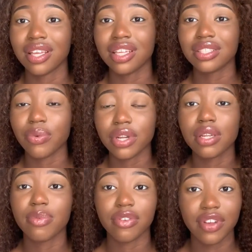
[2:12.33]
someone in a
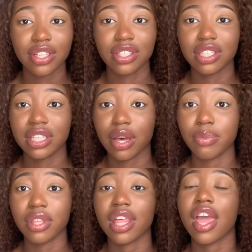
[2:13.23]
profession, to tell
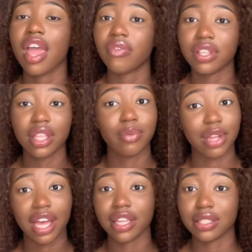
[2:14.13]
me that everything
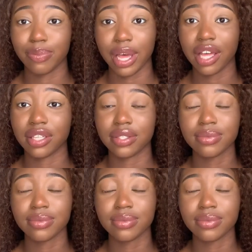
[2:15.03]
Black is bad.